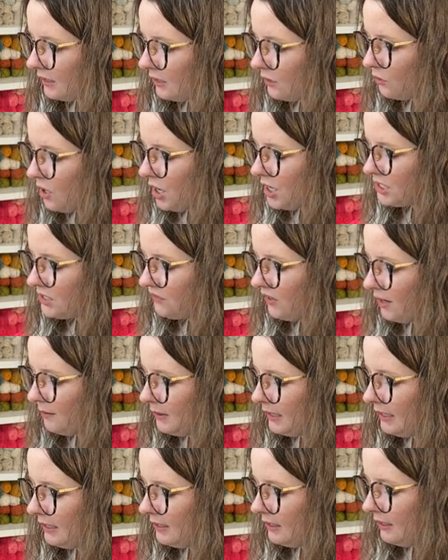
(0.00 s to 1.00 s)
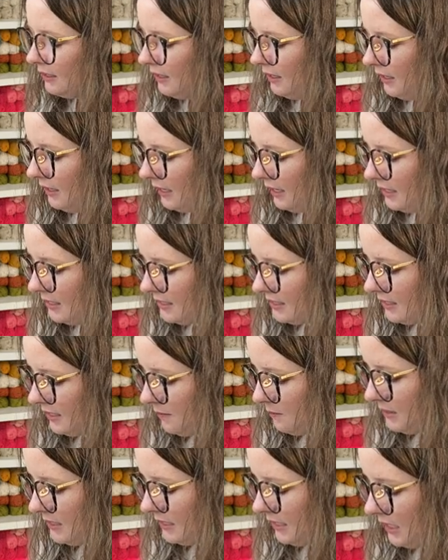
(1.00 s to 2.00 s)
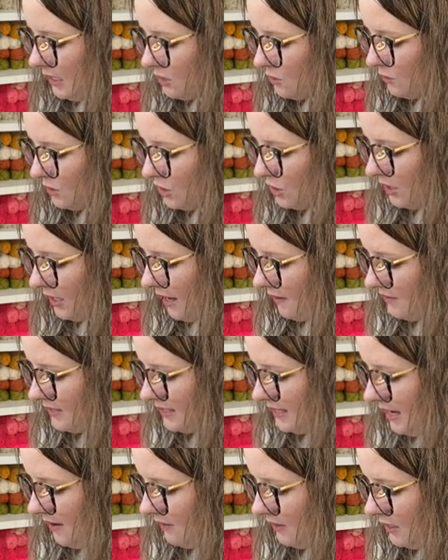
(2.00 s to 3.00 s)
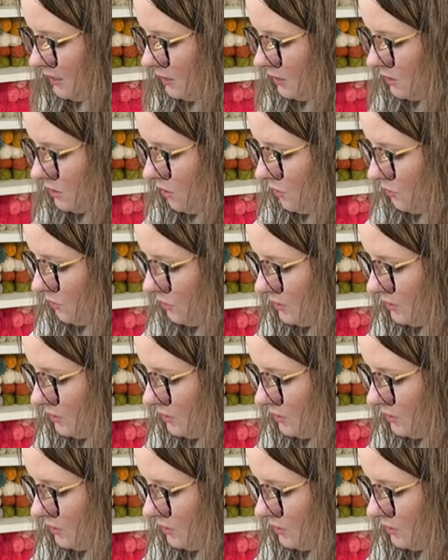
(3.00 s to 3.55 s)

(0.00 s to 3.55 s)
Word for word: across from it and slip stitch. We should have seven total